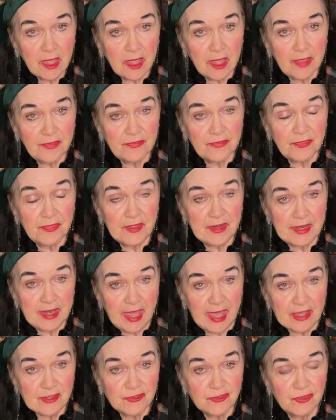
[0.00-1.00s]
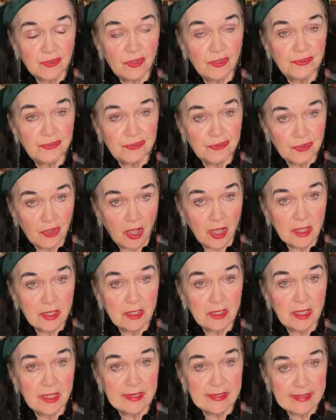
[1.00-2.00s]
It's the National
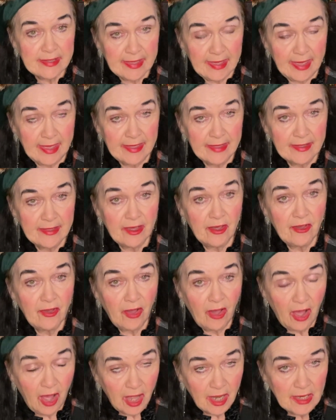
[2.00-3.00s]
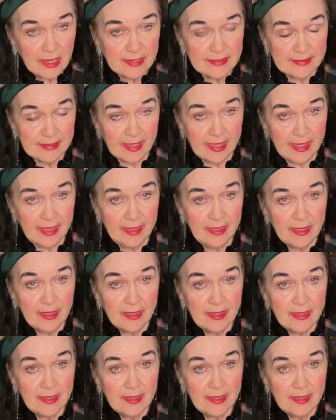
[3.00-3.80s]
Chocolate Cake Holiday,